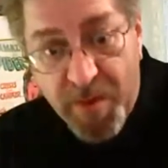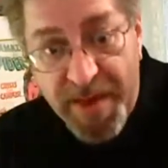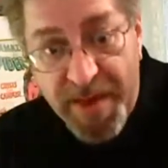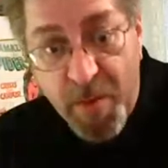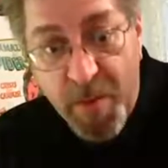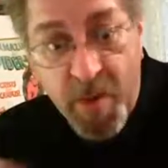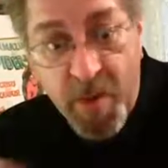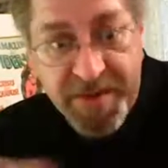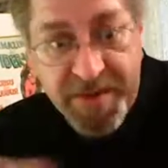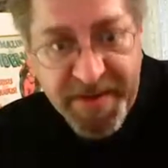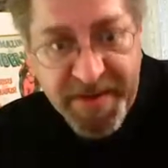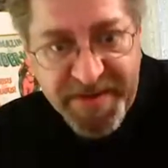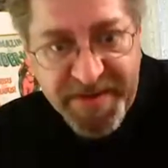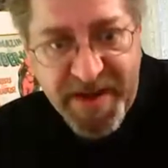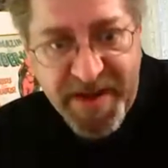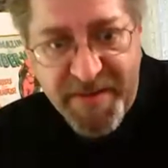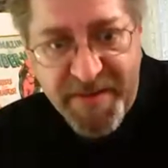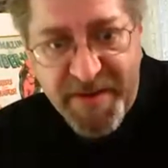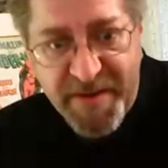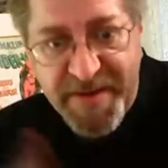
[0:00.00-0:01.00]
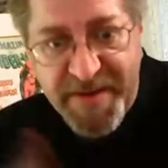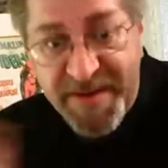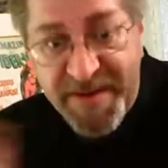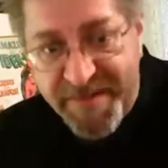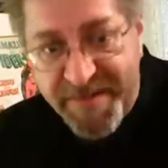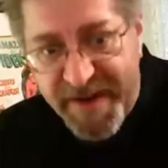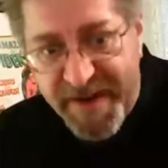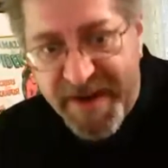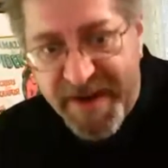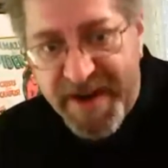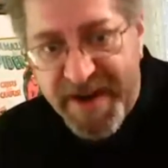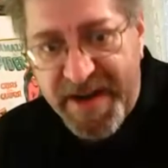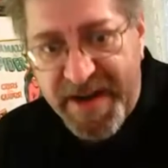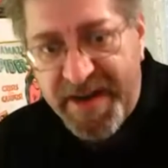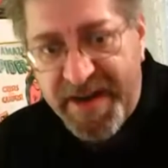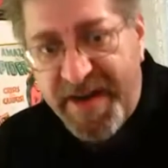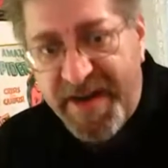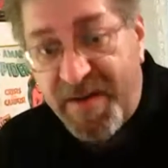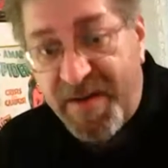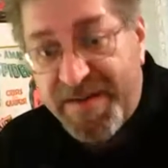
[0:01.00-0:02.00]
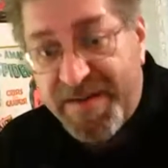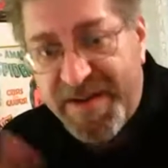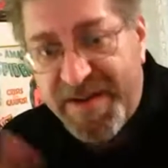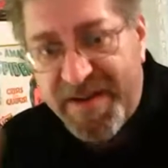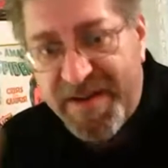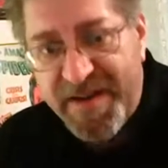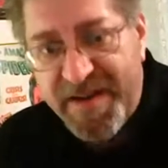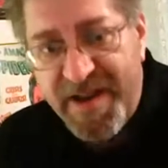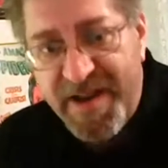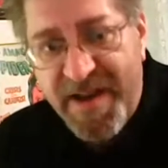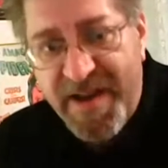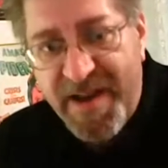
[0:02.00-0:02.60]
and they want this cover and this variant, and then all of a sudden,